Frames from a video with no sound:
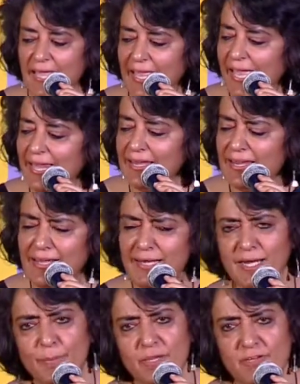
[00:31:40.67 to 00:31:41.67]
and a
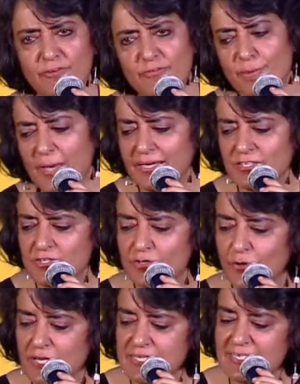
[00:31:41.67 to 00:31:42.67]
little bit of the
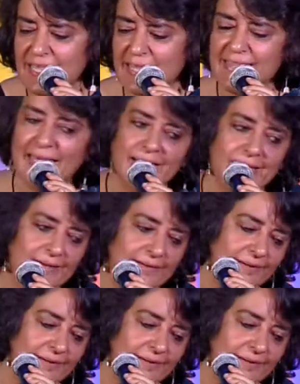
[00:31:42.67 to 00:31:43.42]
backstories, and then